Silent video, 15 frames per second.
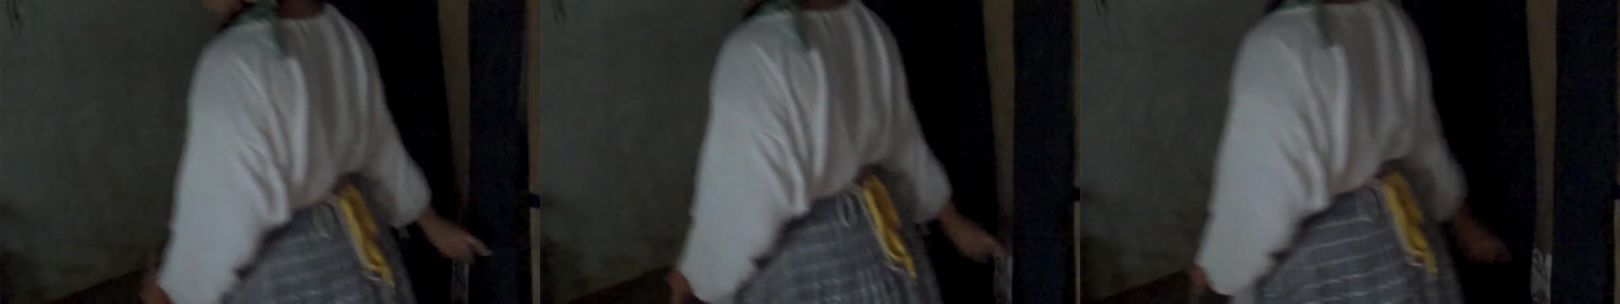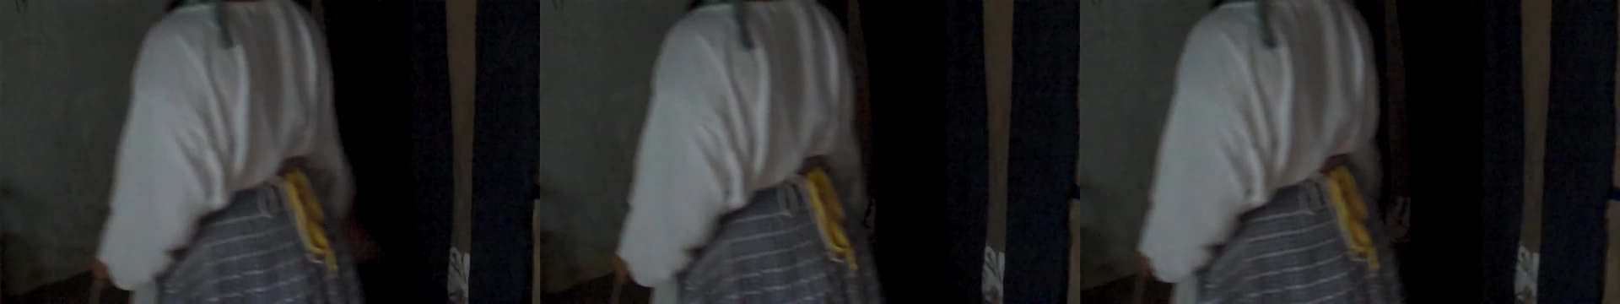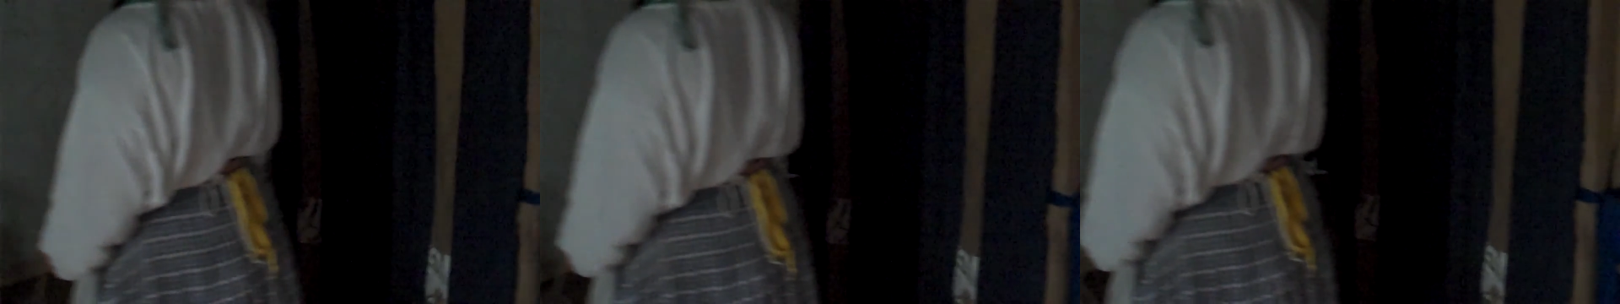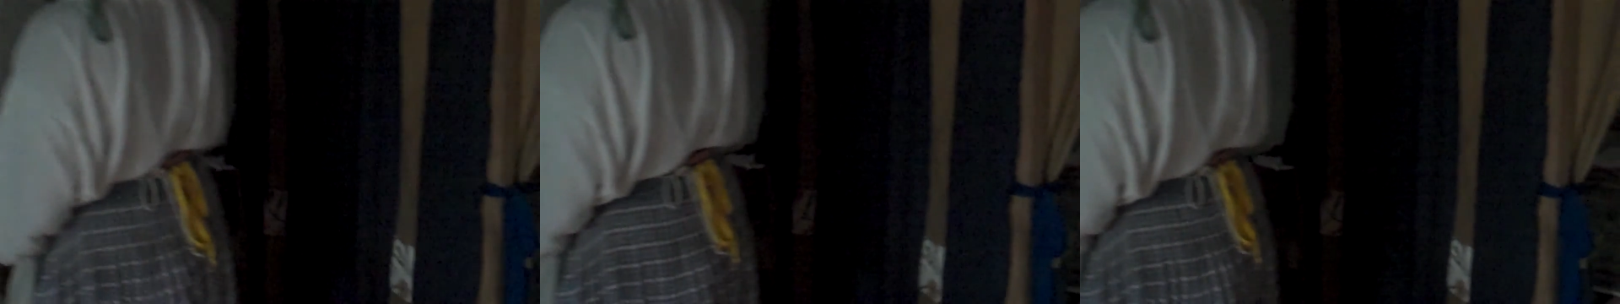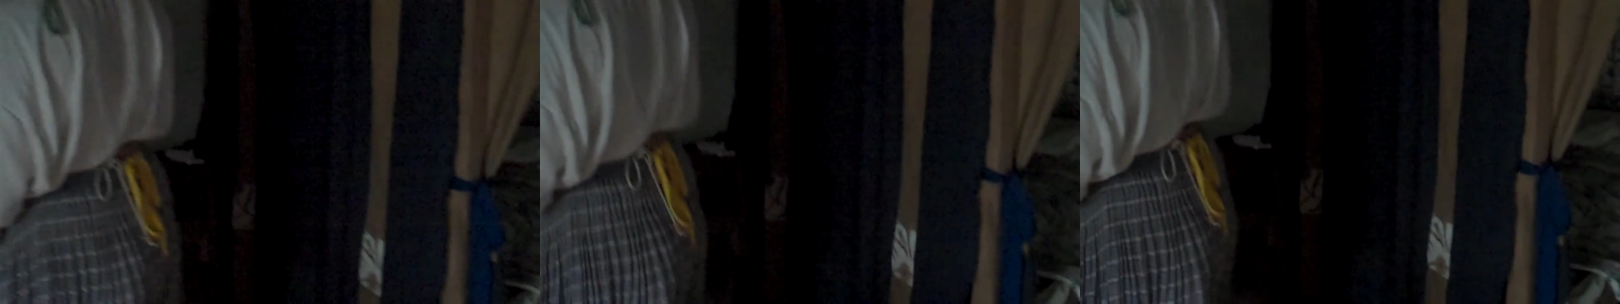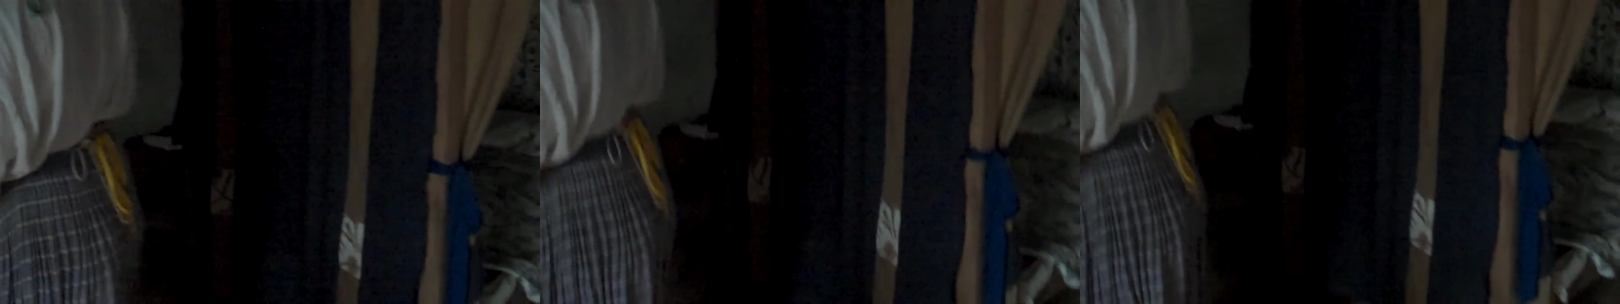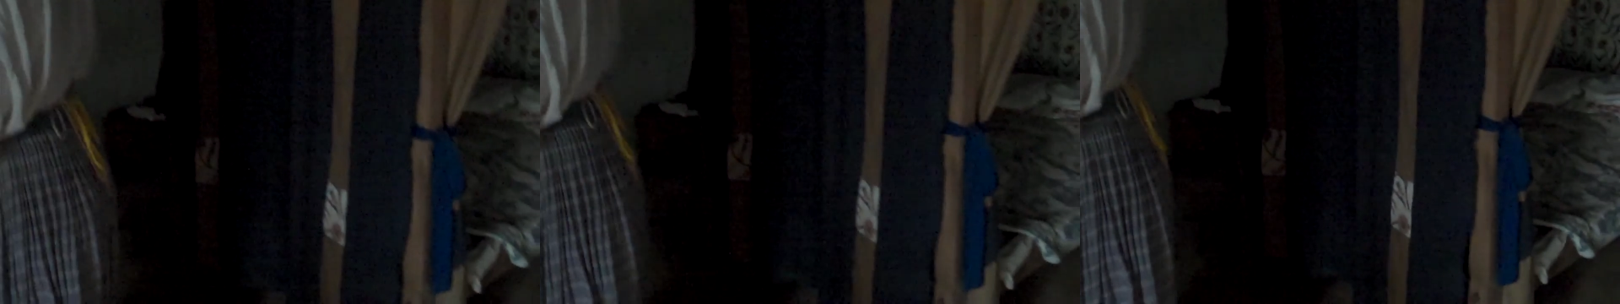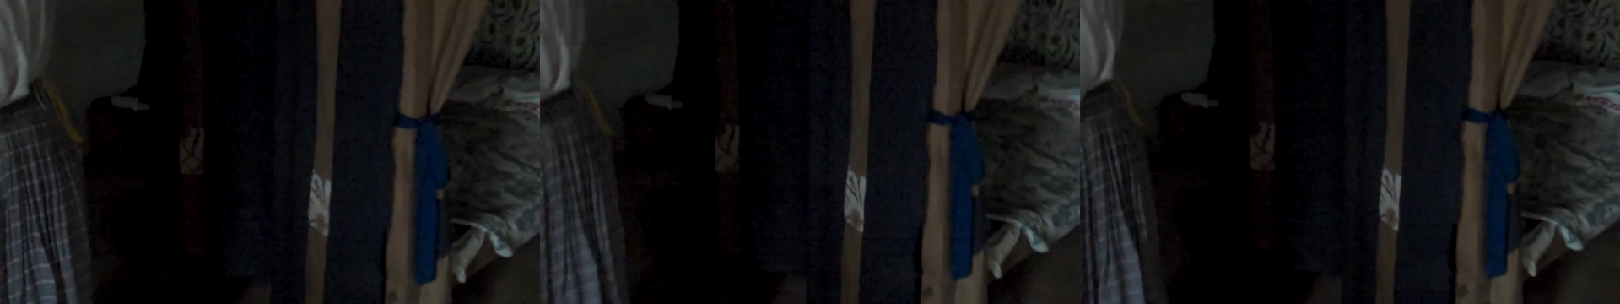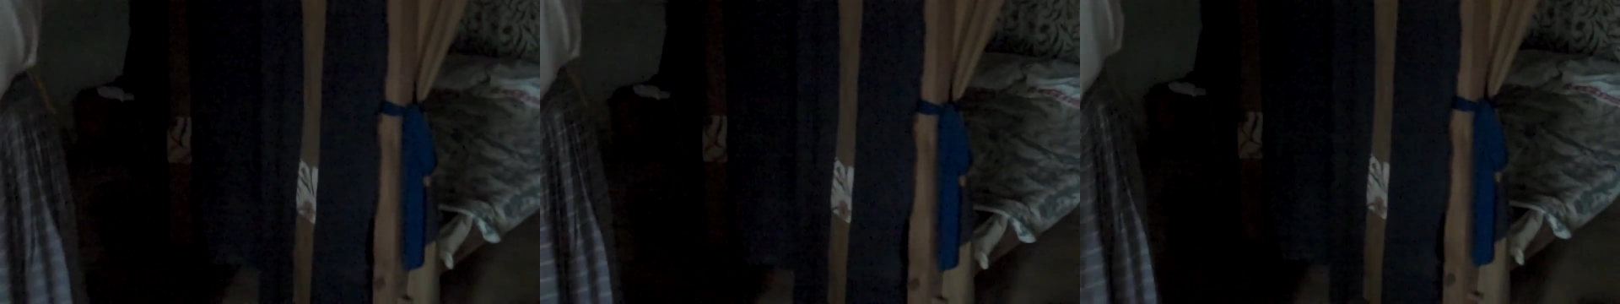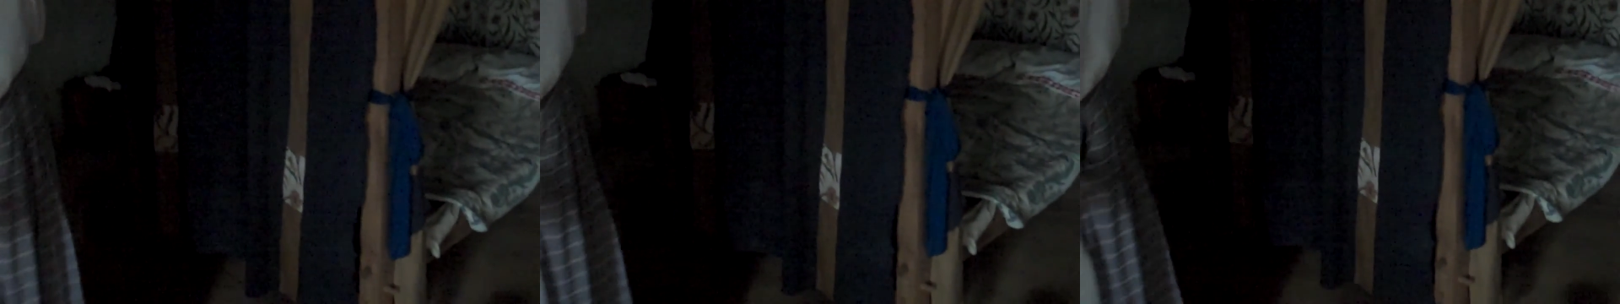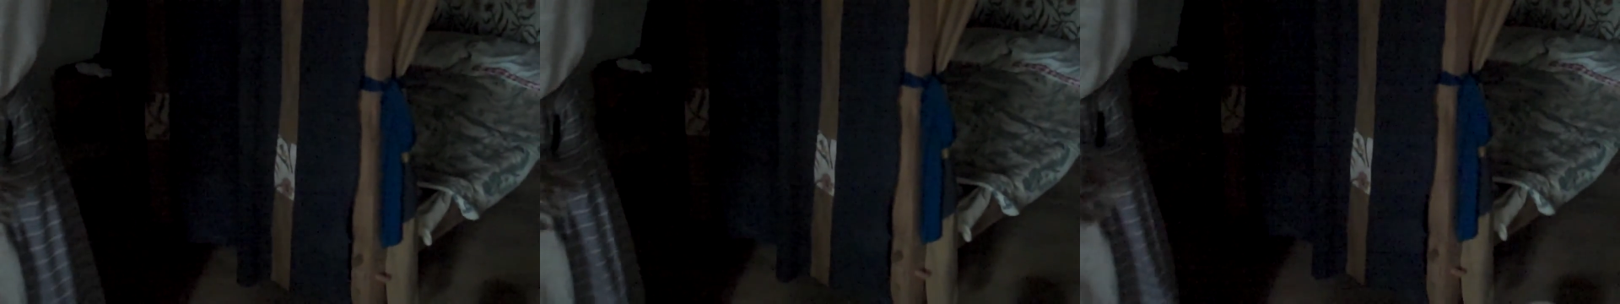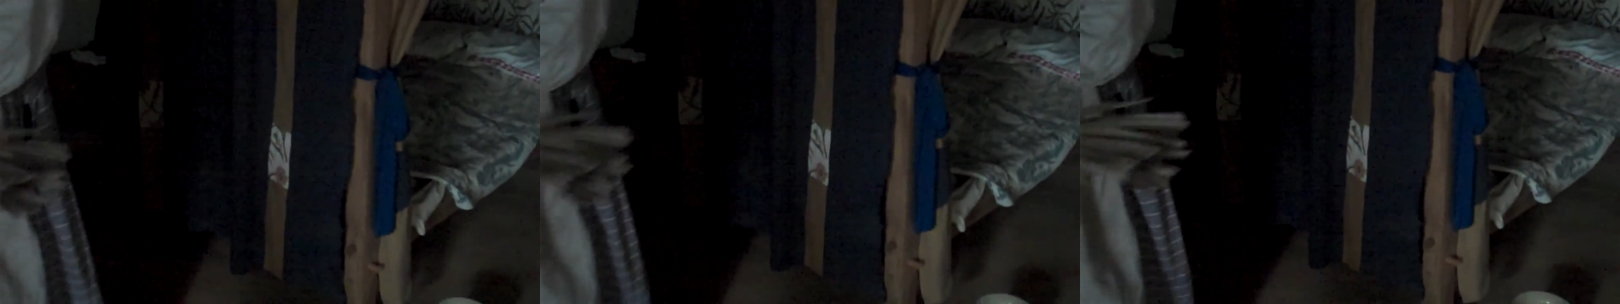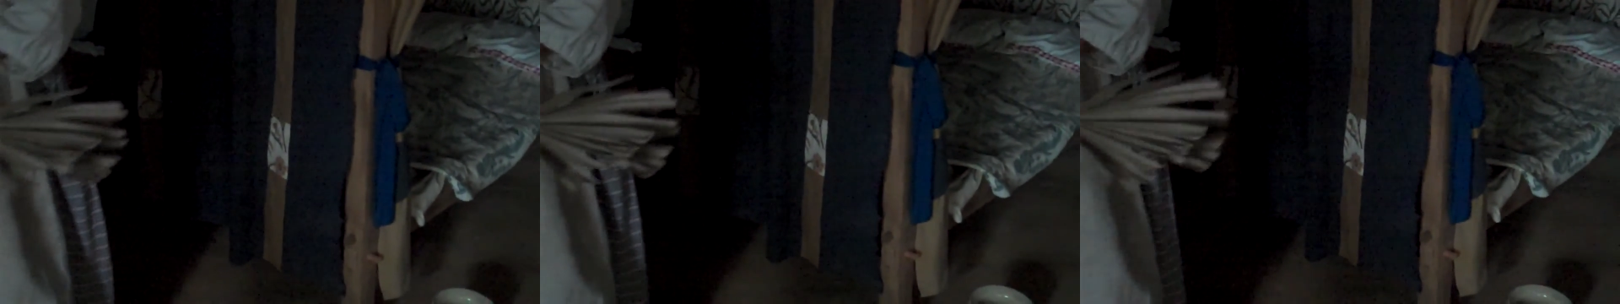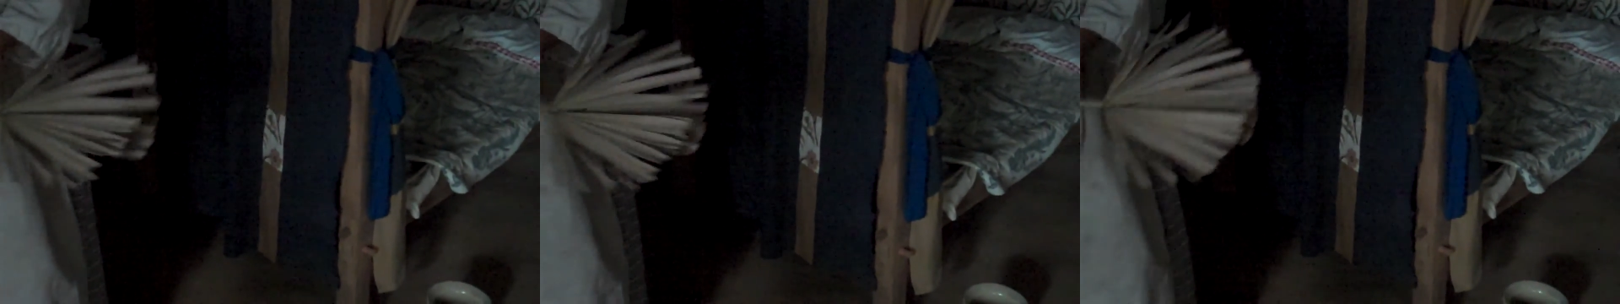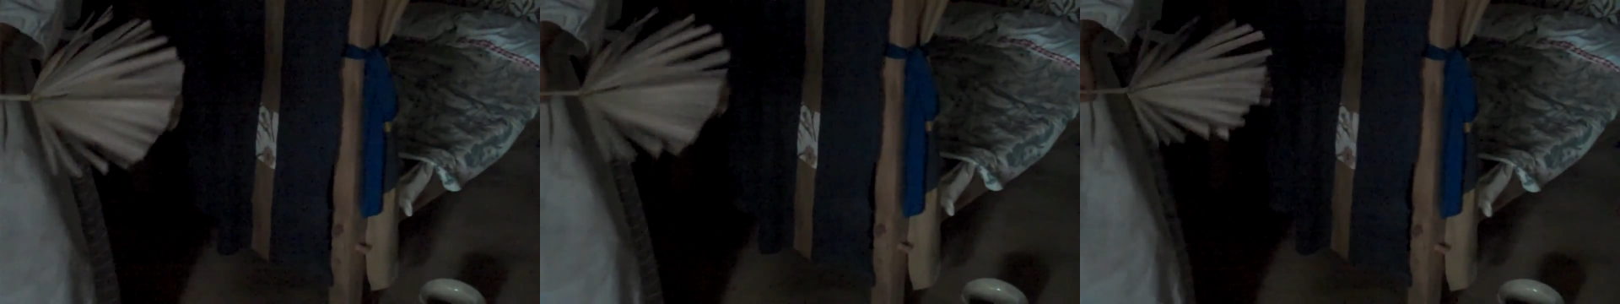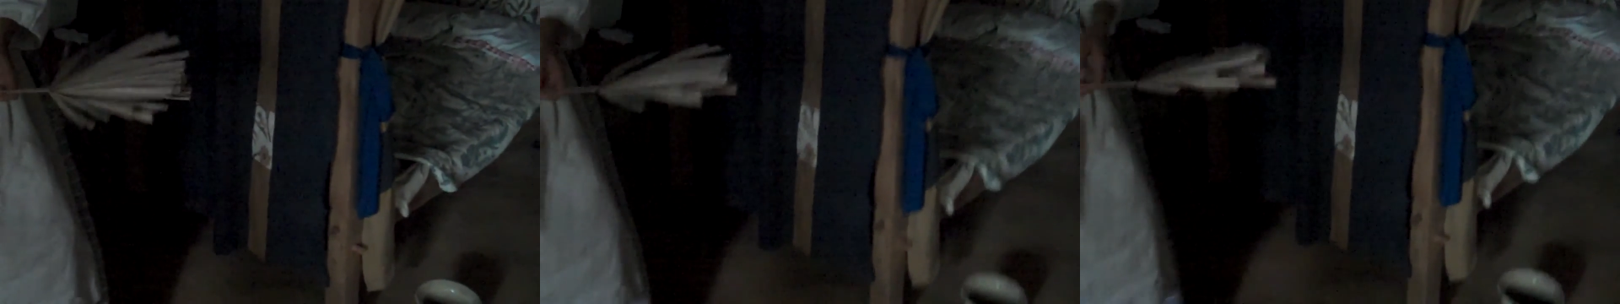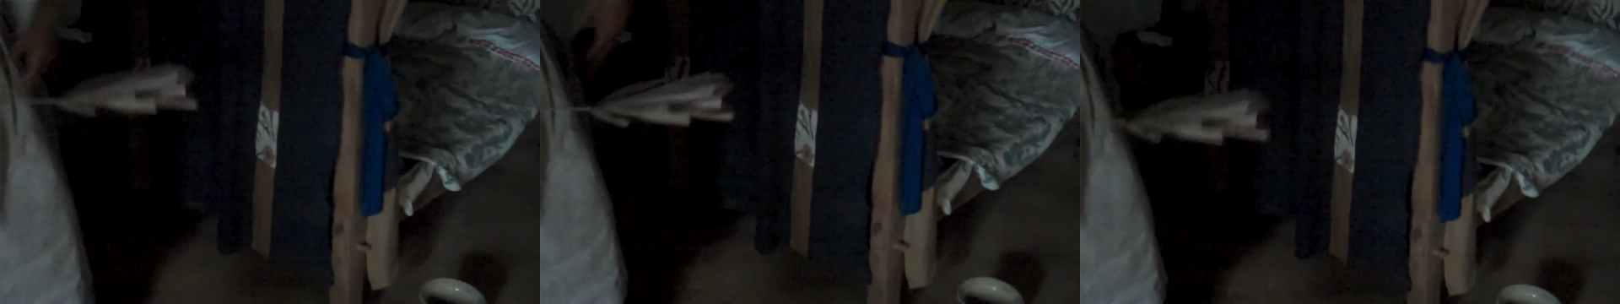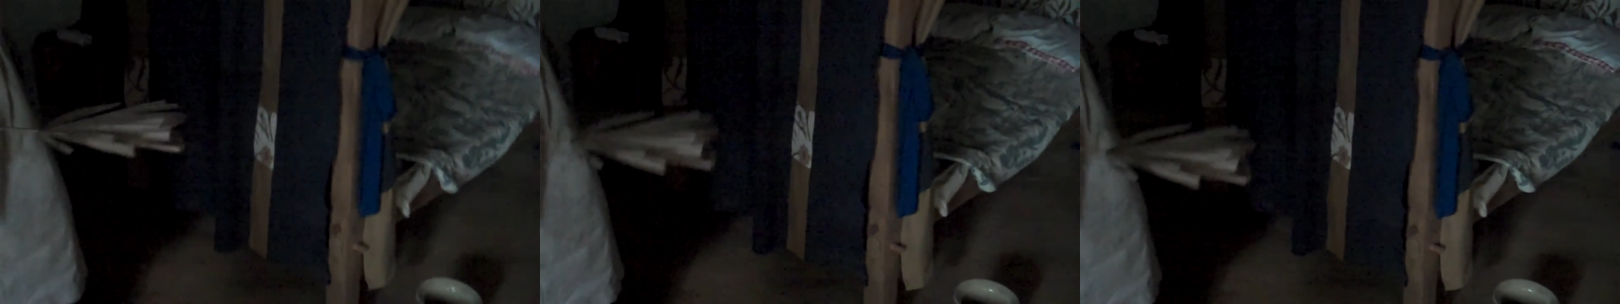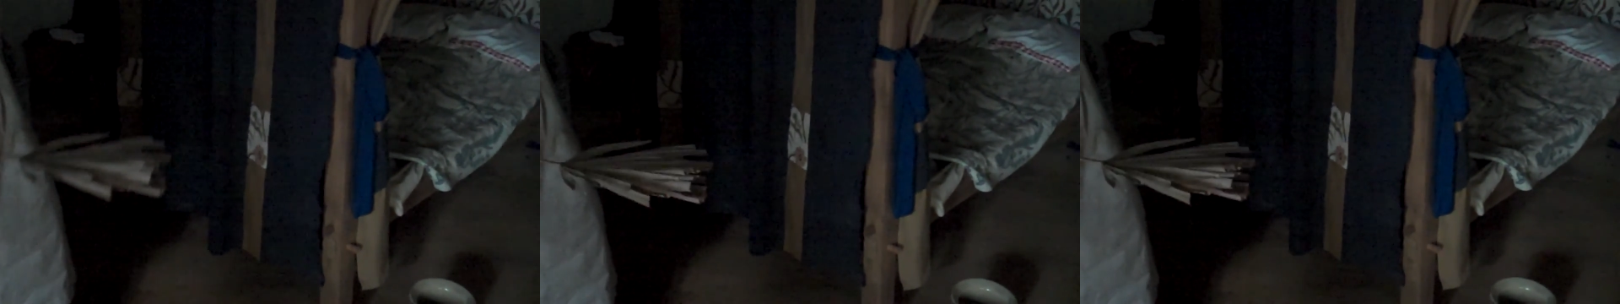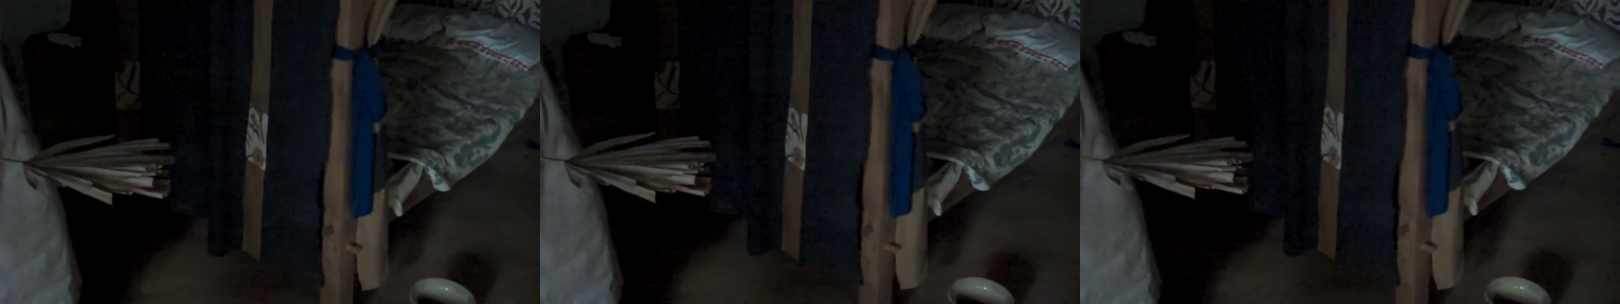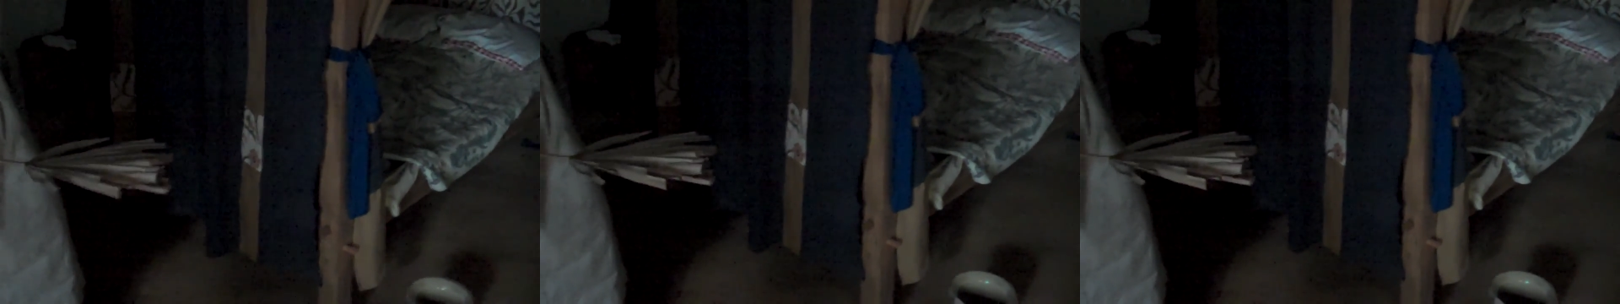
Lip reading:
Nobody's mouth can be seen.